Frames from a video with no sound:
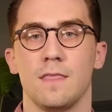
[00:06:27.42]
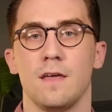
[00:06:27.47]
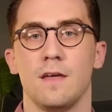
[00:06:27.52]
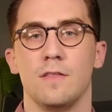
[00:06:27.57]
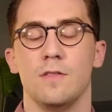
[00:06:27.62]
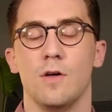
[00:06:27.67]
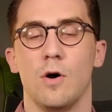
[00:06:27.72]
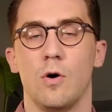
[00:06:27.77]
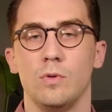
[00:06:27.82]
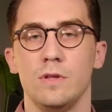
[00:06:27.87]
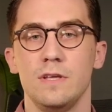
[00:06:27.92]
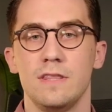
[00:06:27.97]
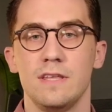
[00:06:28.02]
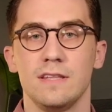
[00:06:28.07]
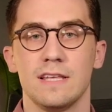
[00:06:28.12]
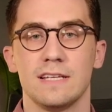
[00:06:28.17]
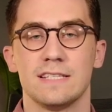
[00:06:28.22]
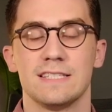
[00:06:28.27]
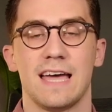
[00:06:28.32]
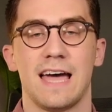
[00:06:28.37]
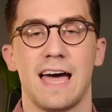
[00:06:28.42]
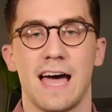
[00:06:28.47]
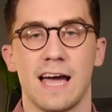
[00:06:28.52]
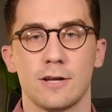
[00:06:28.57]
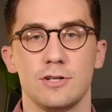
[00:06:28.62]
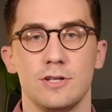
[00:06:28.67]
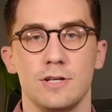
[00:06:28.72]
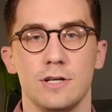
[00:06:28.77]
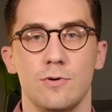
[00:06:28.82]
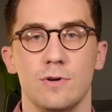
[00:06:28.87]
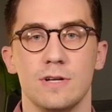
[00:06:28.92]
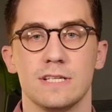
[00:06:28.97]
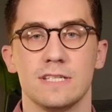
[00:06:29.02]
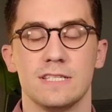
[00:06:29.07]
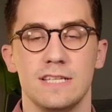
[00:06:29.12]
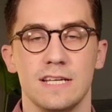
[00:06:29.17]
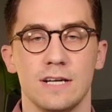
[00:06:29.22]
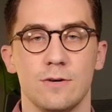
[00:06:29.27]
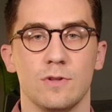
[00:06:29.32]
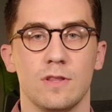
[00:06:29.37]
the only thing that's actually going to
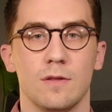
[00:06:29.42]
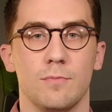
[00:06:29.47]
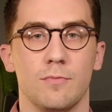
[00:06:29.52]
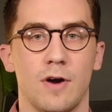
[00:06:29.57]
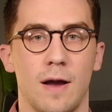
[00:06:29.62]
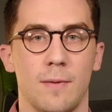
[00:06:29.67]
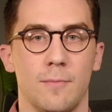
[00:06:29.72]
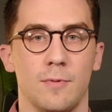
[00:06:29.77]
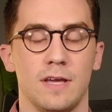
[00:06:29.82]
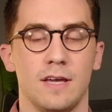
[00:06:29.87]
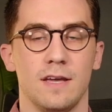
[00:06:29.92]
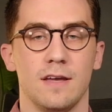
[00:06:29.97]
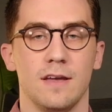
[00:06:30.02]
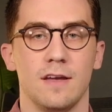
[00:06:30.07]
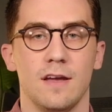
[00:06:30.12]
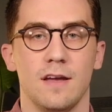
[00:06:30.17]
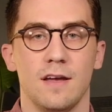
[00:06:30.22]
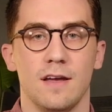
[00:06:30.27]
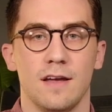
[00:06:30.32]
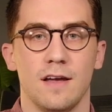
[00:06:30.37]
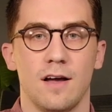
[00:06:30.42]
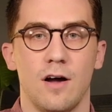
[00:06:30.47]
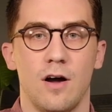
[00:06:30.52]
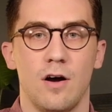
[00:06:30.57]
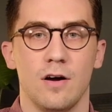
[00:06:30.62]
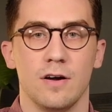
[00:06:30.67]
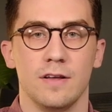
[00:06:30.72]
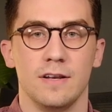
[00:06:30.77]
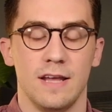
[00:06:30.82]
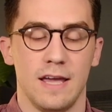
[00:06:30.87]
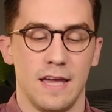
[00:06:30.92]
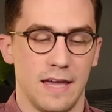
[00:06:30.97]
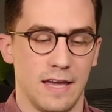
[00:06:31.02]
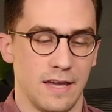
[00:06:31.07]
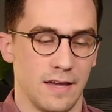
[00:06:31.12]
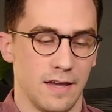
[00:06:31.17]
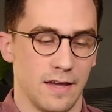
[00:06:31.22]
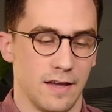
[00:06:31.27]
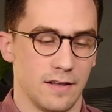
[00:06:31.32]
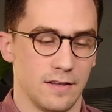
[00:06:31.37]
stick with a property on
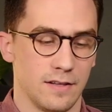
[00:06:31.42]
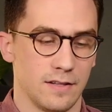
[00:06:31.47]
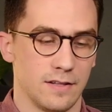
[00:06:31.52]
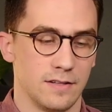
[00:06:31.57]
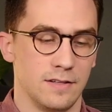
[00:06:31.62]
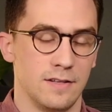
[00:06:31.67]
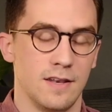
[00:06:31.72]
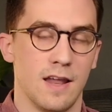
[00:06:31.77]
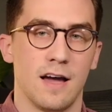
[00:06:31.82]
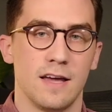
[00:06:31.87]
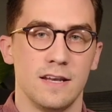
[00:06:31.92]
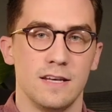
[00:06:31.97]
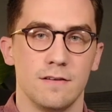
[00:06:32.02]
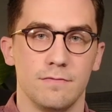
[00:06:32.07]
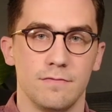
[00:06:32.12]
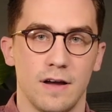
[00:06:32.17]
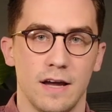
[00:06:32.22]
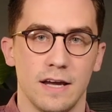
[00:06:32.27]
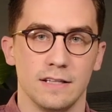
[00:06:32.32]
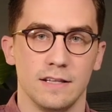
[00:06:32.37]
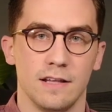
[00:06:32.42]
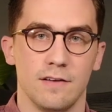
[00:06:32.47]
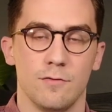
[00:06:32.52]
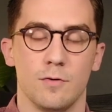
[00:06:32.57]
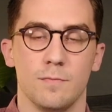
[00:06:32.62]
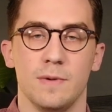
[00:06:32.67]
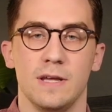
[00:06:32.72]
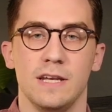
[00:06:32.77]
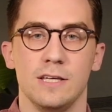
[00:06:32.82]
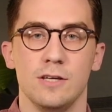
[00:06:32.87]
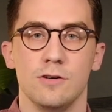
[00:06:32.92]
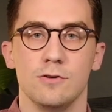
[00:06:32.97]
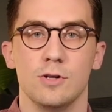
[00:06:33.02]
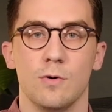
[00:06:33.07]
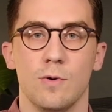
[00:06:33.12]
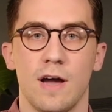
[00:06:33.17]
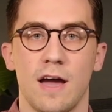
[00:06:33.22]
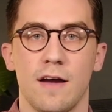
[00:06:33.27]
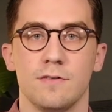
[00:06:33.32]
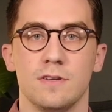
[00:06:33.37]
a non defined level, meaning you
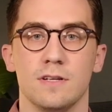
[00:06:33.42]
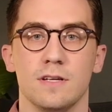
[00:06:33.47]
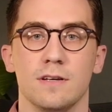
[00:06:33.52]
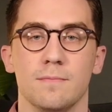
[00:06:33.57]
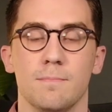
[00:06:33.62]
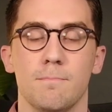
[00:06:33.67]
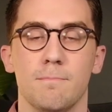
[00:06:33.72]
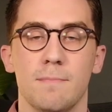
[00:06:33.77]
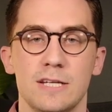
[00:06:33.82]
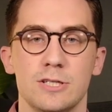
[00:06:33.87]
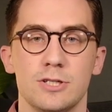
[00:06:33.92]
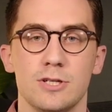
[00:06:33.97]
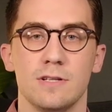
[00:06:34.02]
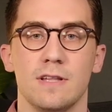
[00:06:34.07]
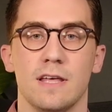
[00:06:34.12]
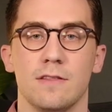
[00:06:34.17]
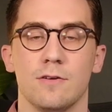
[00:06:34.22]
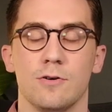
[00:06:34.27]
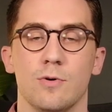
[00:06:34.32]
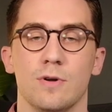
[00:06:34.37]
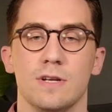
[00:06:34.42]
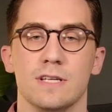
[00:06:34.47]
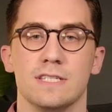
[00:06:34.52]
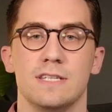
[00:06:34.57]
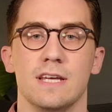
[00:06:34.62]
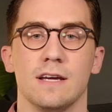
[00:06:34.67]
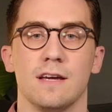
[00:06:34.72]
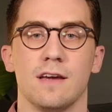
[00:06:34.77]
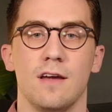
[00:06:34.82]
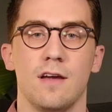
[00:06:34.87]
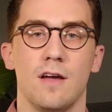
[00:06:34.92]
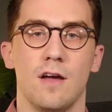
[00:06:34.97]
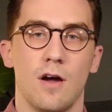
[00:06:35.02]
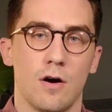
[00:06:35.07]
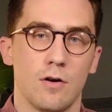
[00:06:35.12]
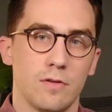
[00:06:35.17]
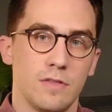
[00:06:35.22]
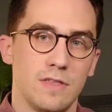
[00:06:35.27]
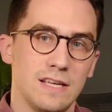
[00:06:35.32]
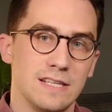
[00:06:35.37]
don't have to mention that they're going to stick,
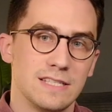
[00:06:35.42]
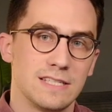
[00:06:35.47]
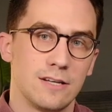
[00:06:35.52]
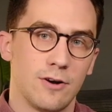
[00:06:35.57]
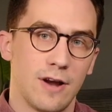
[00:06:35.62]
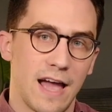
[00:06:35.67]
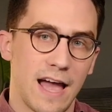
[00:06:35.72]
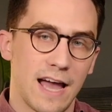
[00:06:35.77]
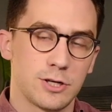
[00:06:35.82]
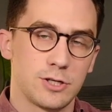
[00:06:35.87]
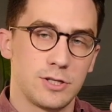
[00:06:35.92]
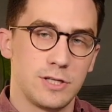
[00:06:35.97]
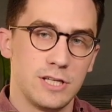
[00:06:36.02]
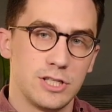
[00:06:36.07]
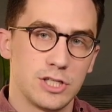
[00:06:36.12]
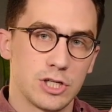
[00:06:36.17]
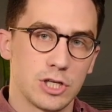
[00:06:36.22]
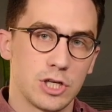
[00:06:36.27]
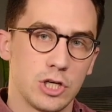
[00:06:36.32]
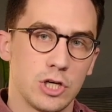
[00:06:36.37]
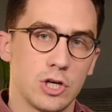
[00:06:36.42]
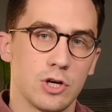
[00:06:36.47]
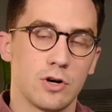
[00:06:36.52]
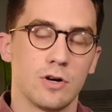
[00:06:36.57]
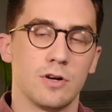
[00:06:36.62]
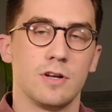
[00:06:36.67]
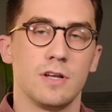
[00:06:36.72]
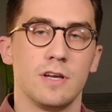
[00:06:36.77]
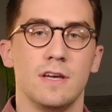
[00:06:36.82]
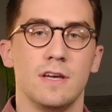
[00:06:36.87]
are things that are actually secured